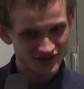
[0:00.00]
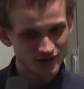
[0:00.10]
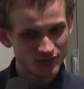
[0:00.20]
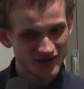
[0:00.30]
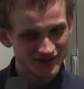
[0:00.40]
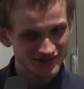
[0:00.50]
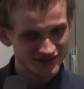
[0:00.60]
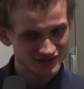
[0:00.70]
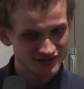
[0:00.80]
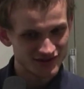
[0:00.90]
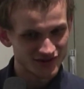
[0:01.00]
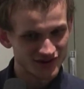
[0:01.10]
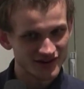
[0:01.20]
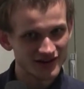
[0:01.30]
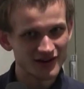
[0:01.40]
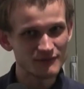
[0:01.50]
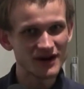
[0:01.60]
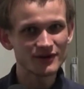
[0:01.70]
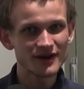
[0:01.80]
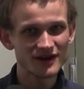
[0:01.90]
quite clever.
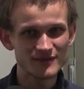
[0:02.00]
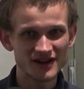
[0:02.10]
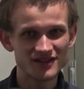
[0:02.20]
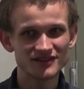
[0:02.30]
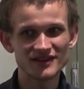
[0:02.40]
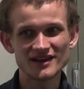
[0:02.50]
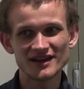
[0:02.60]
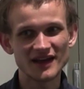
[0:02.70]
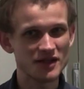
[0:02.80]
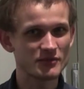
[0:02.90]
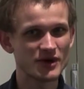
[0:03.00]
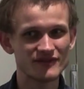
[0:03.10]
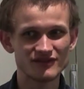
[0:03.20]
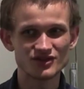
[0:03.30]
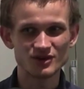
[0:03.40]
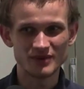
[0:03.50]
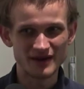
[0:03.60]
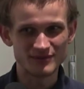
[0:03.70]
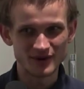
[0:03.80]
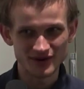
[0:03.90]
I'd recommend the Casper FFG
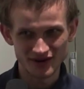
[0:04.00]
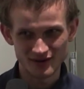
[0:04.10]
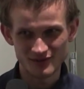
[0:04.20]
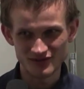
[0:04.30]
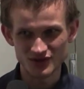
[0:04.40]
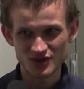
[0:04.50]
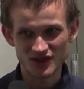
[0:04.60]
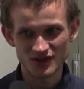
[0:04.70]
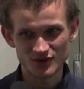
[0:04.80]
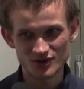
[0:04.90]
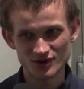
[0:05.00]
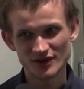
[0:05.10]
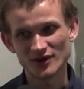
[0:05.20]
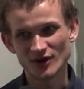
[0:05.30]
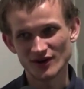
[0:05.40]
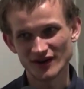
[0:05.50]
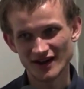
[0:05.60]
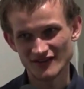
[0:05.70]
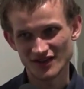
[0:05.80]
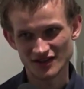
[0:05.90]
paper. If you just search like
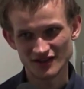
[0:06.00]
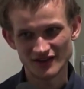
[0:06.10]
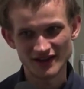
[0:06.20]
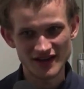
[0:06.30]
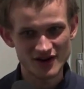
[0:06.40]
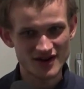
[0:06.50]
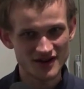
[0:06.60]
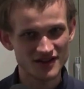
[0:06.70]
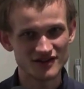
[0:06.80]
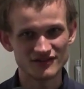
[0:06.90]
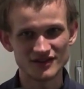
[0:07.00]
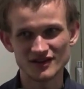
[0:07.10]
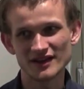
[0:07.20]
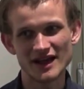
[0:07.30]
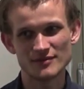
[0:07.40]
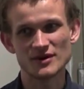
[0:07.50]
archive, as in like ARXIV and Casper